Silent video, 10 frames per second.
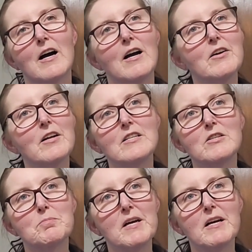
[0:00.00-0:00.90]
are you going to
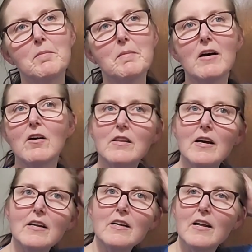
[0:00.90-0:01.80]
just pick on me all
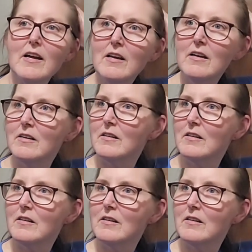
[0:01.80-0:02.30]
day today?